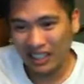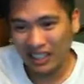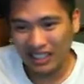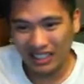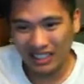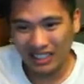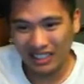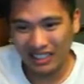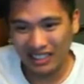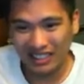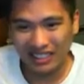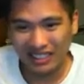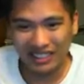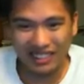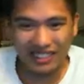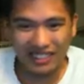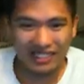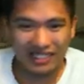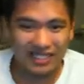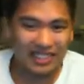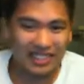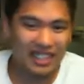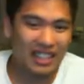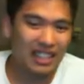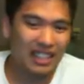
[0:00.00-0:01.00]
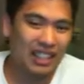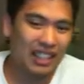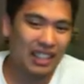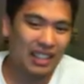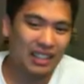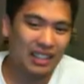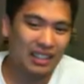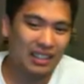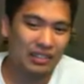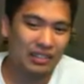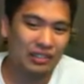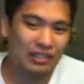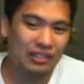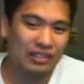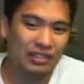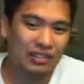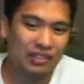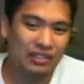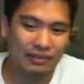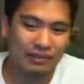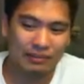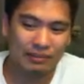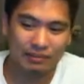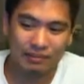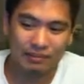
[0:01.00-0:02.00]
So there's a lot of
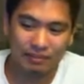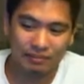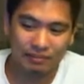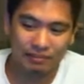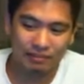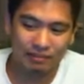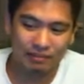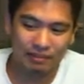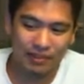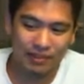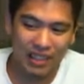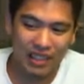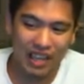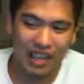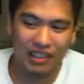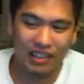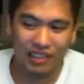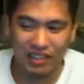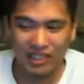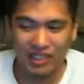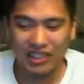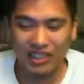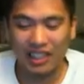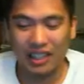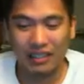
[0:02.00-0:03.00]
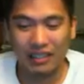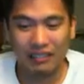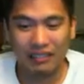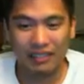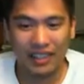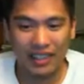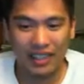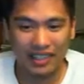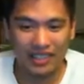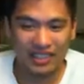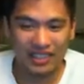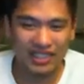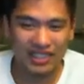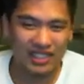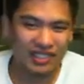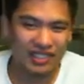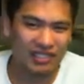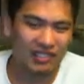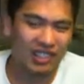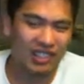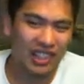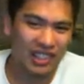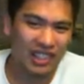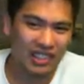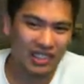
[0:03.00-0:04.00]
outside factors as
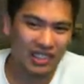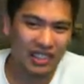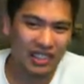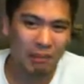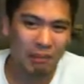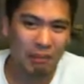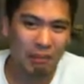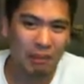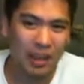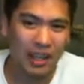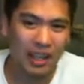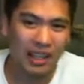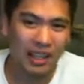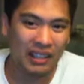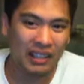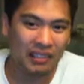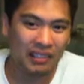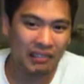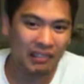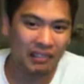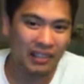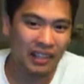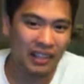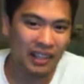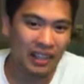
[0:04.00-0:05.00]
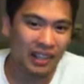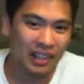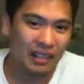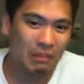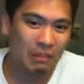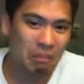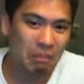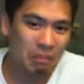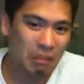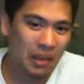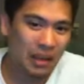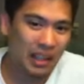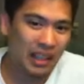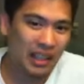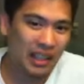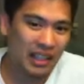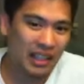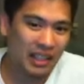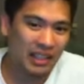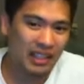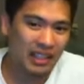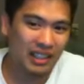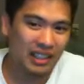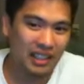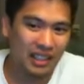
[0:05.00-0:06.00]
well that may have
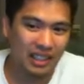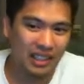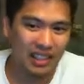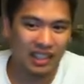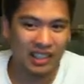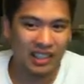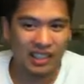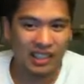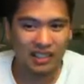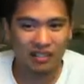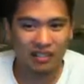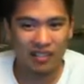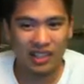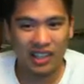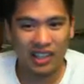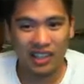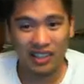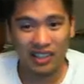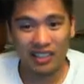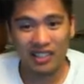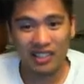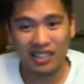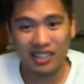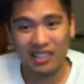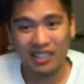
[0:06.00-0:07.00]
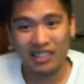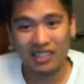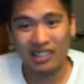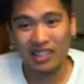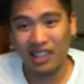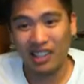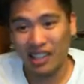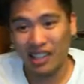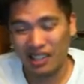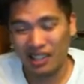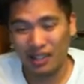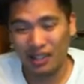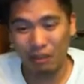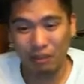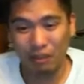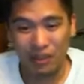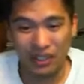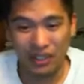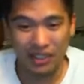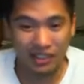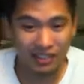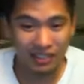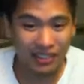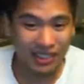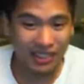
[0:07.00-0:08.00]
made a lot of these fighters not
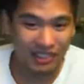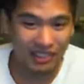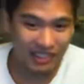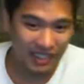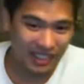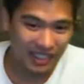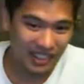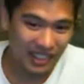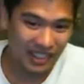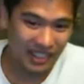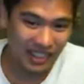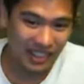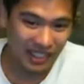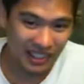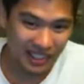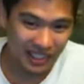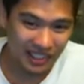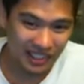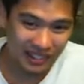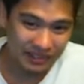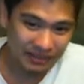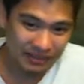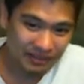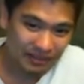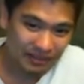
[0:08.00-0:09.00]
appear very good.